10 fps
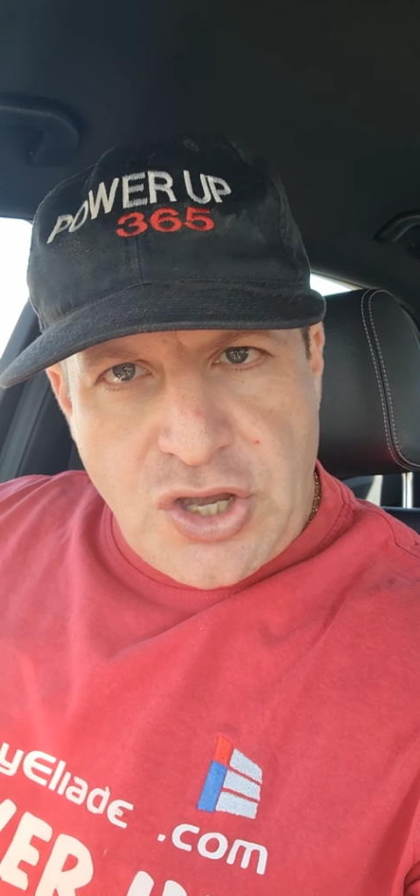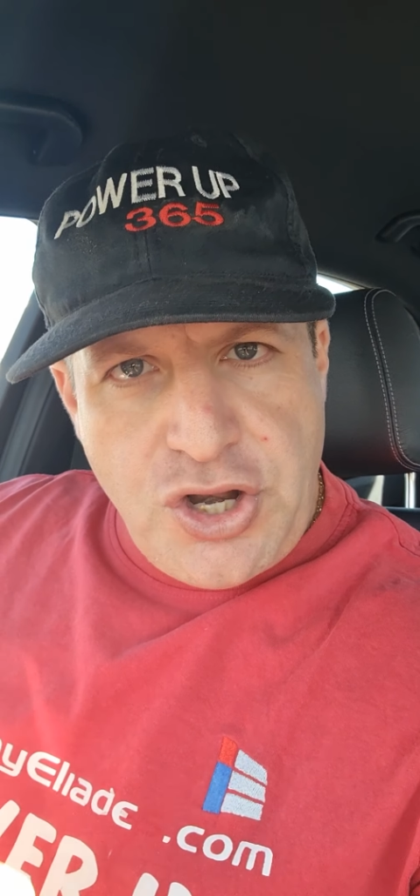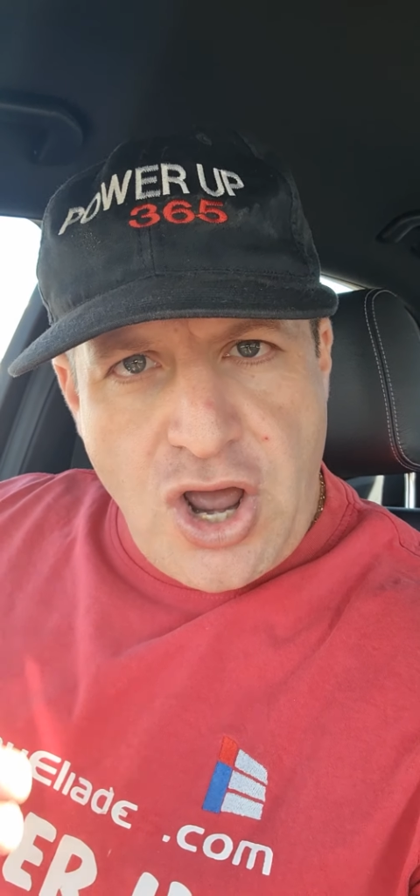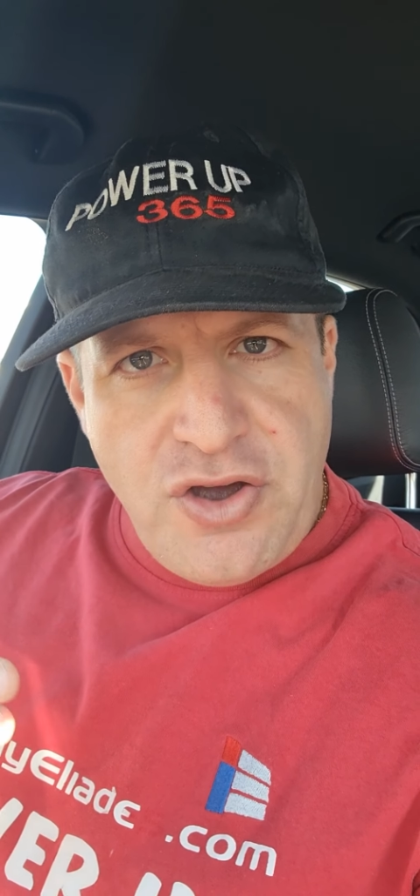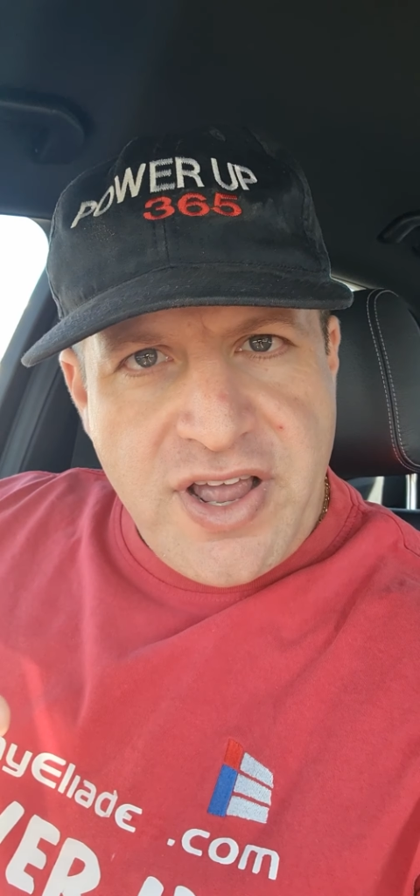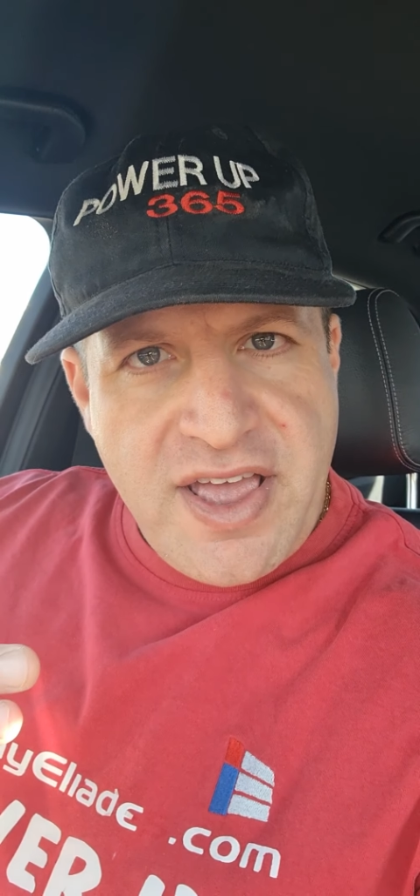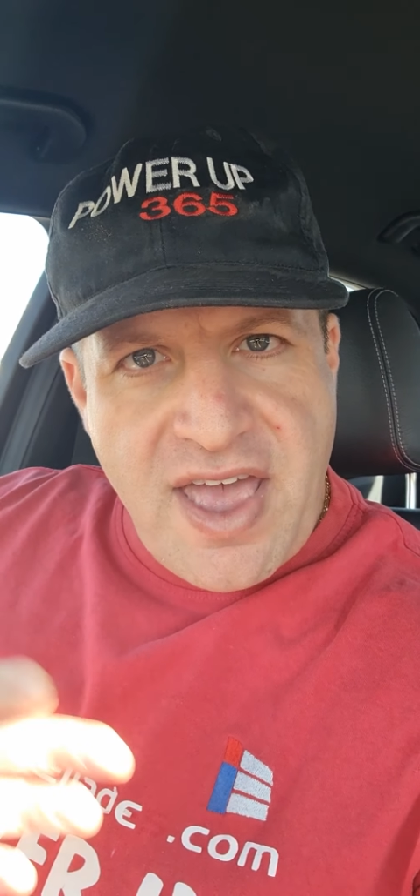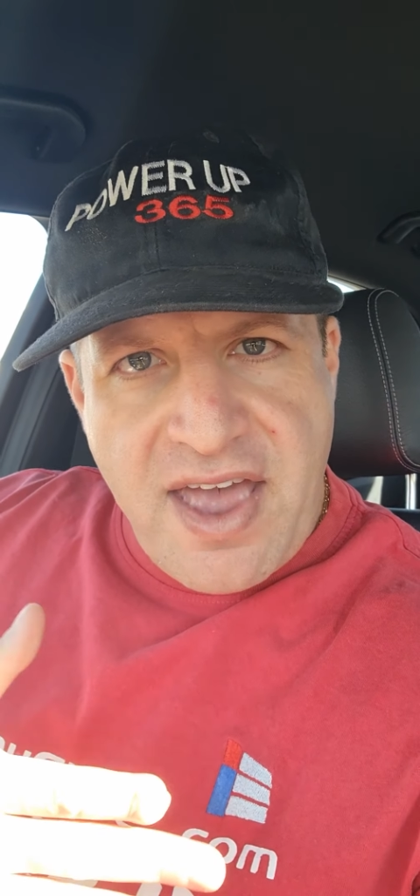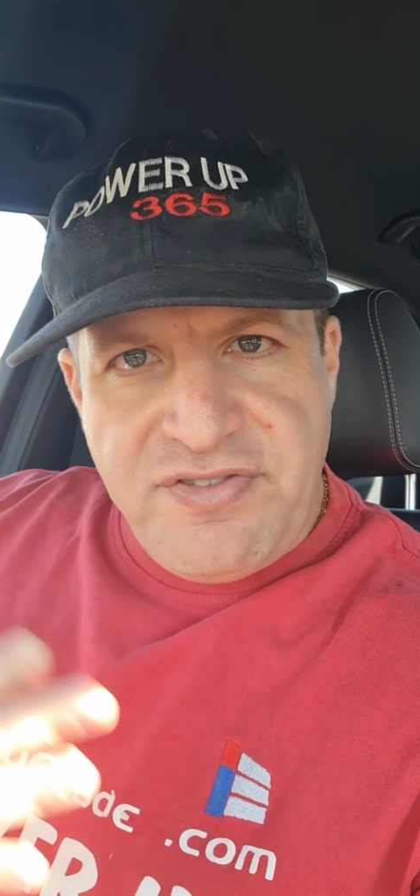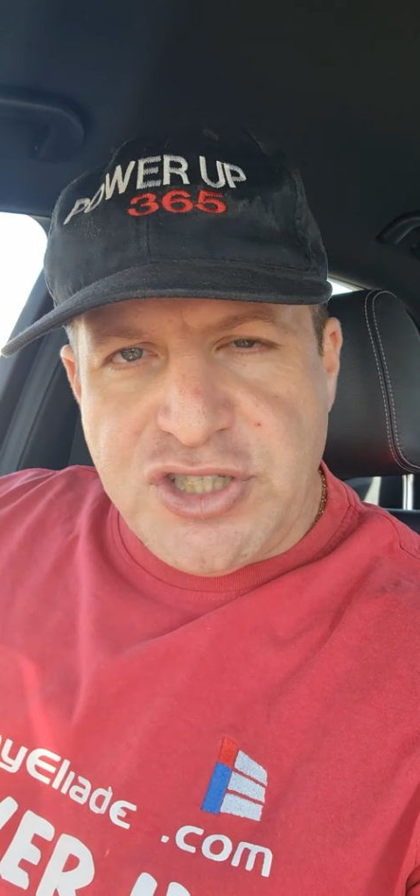you know,
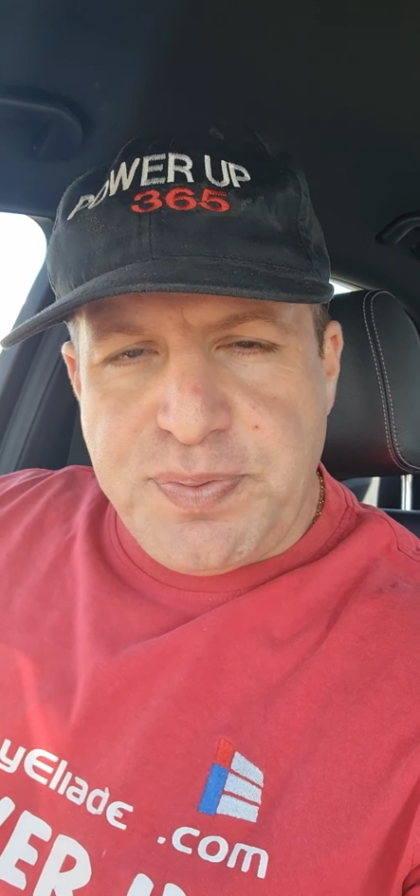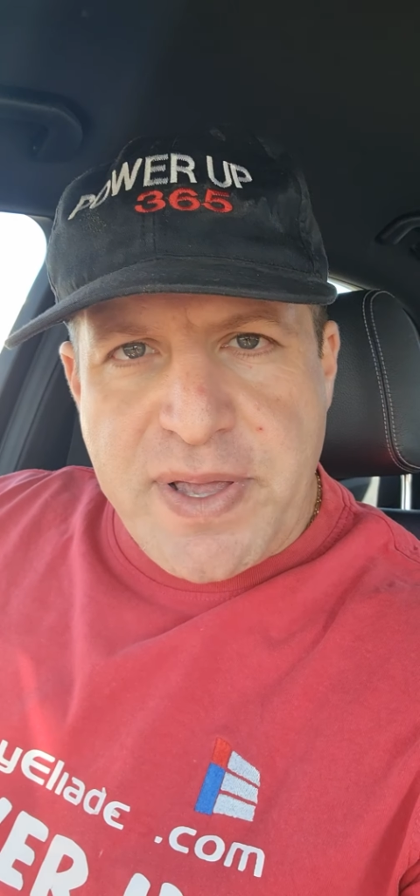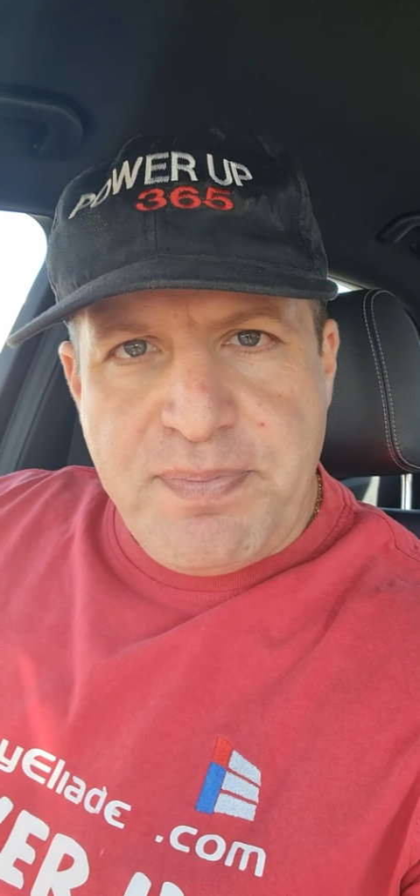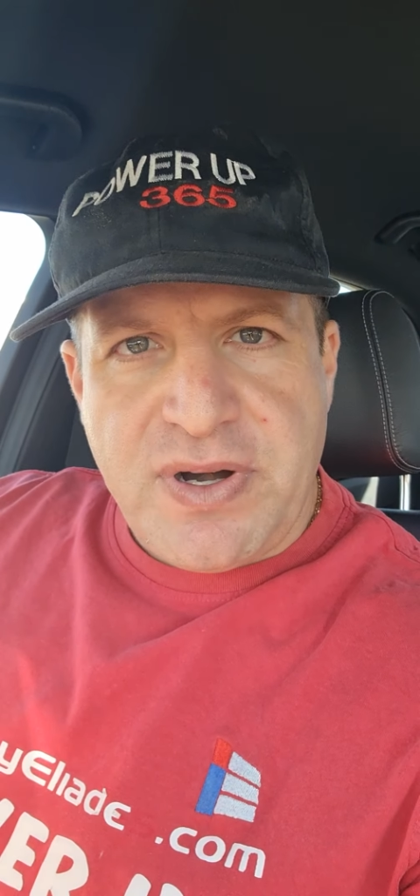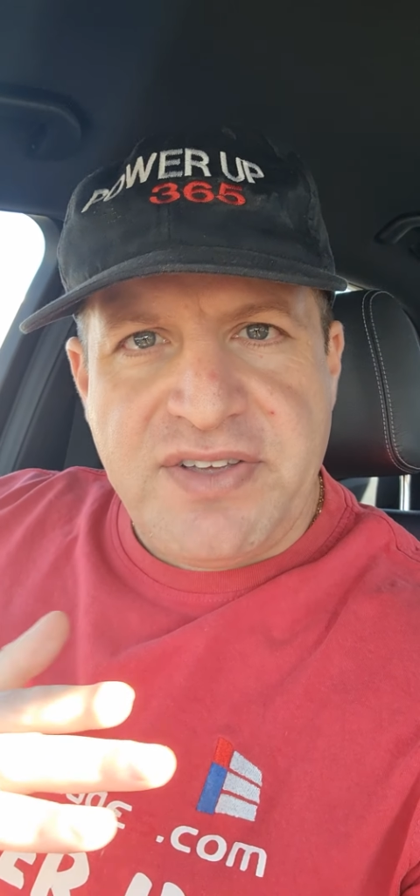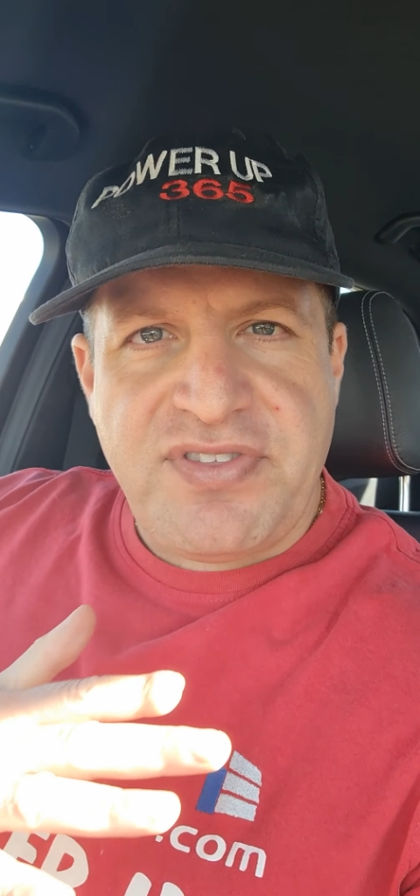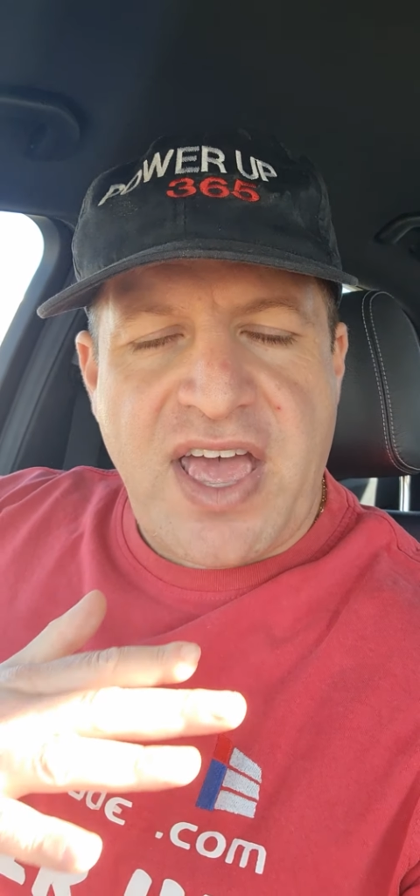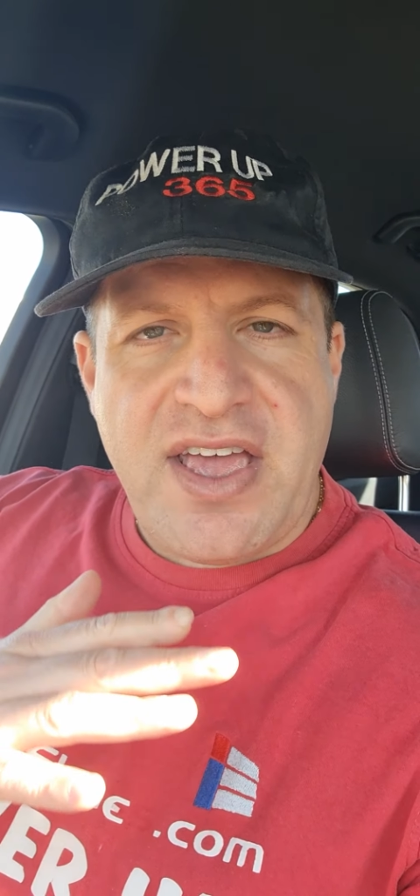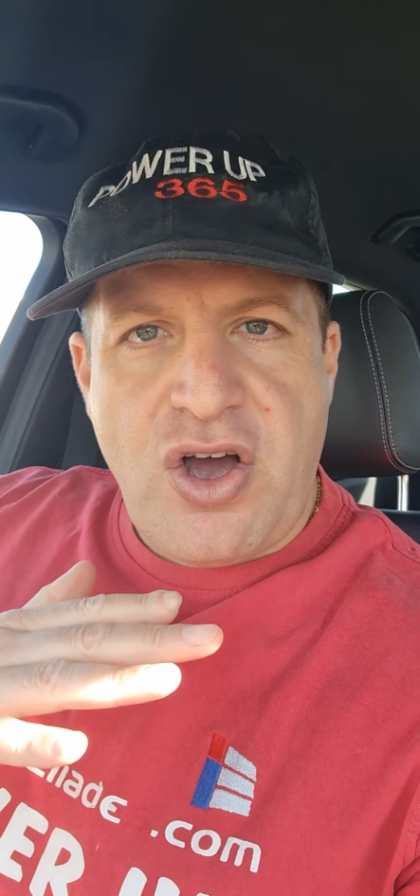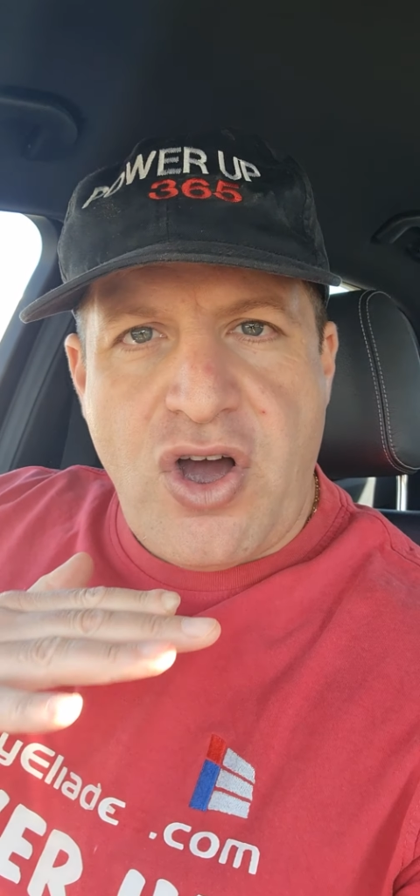average people, if
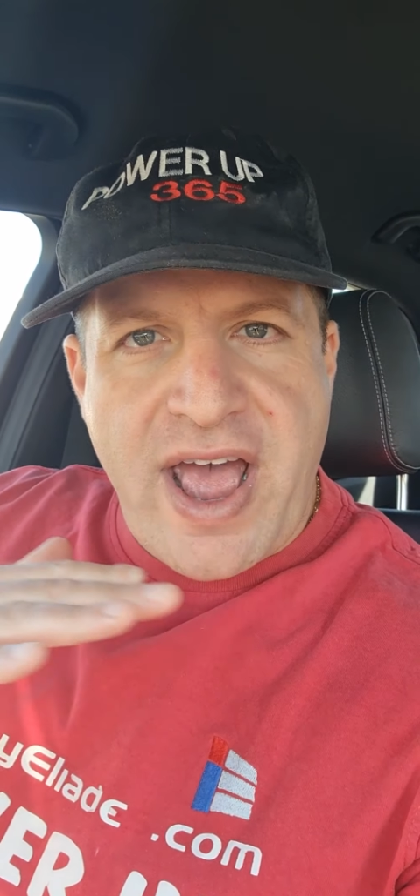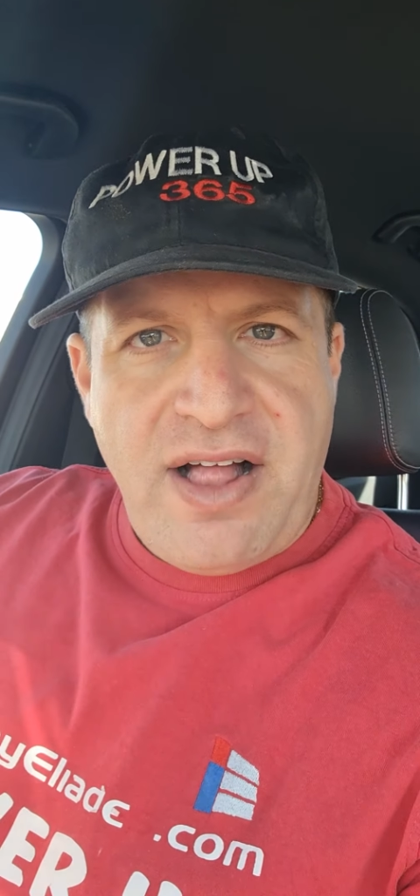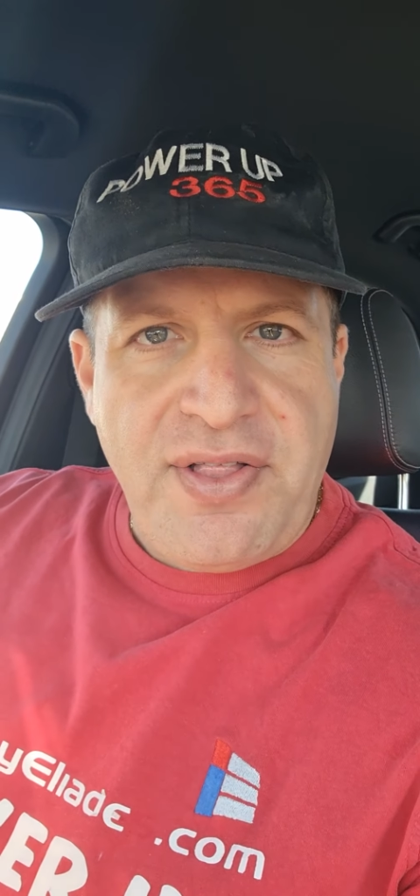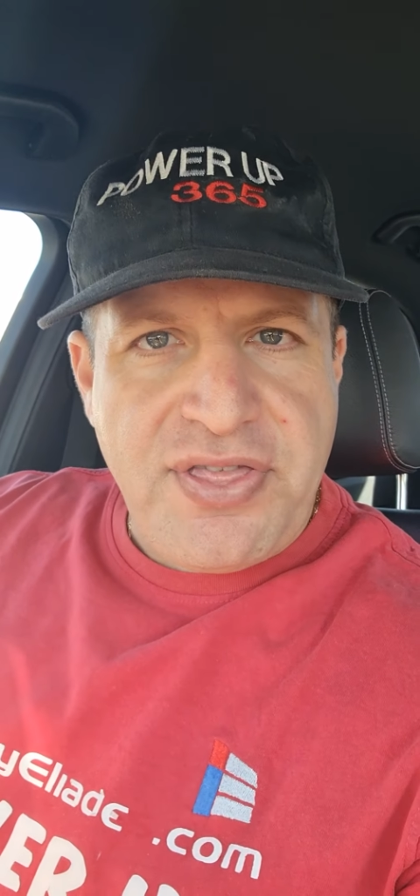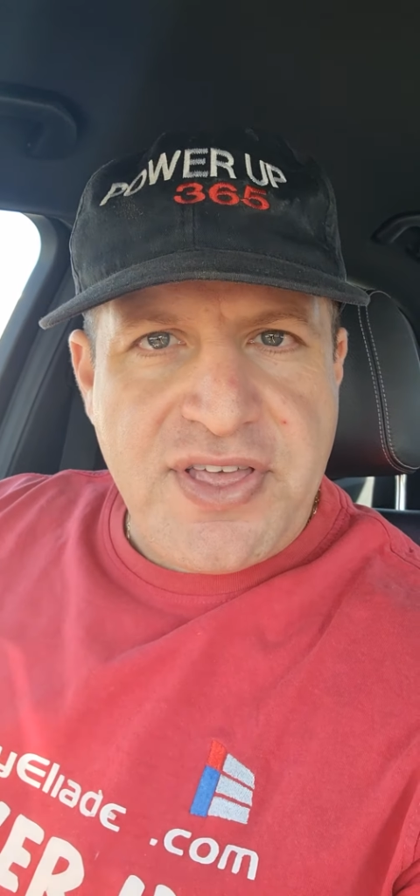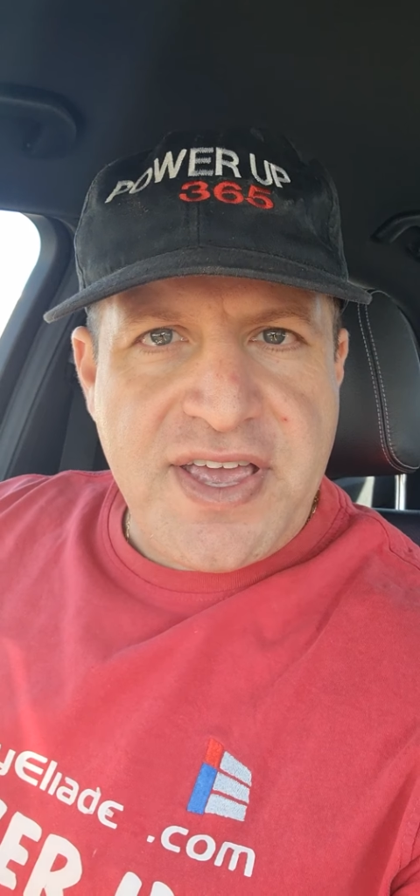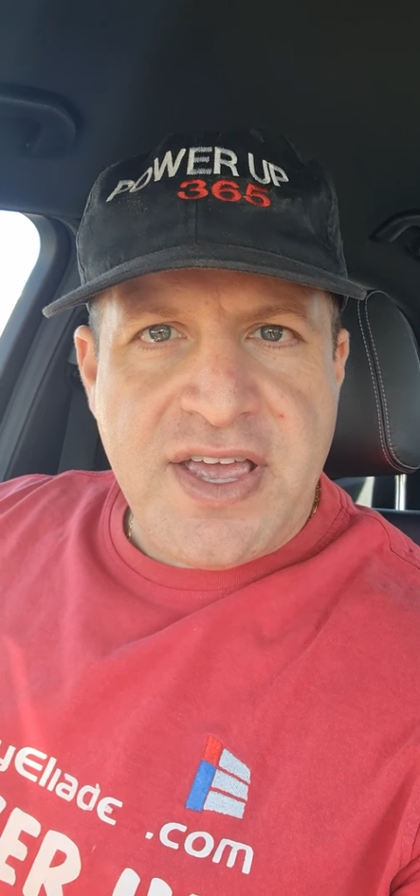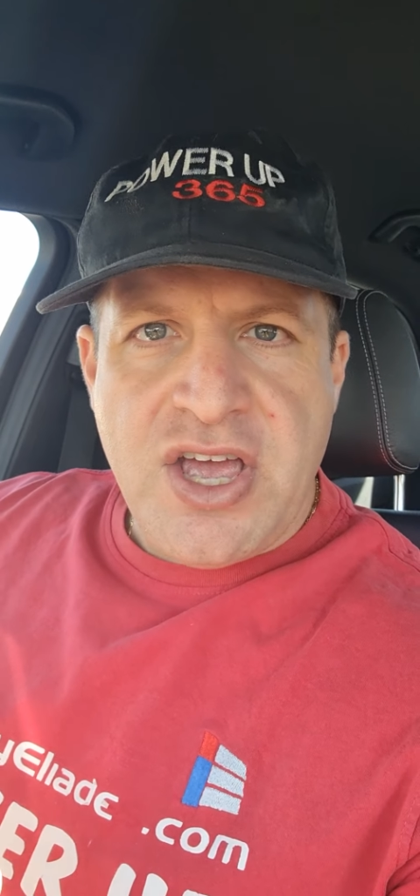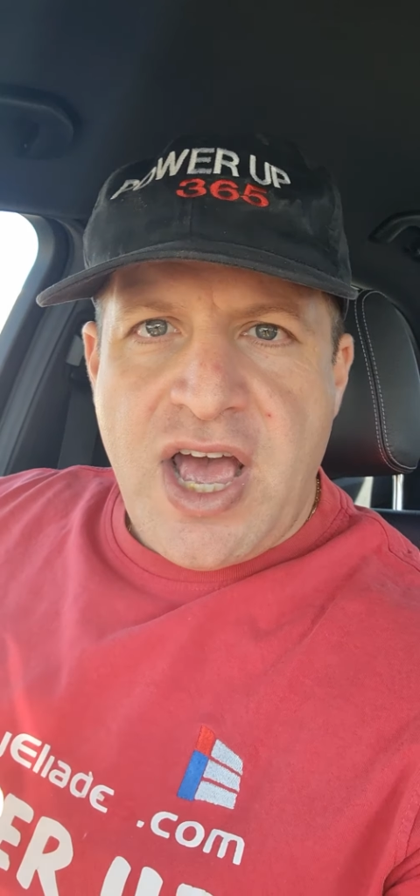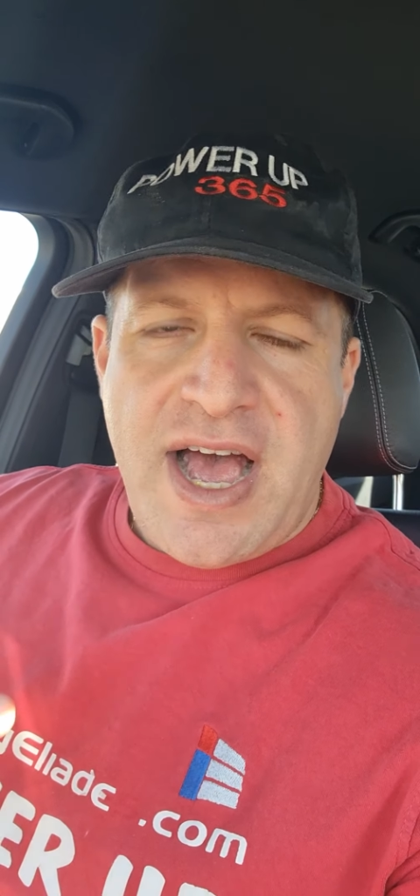they are healthy,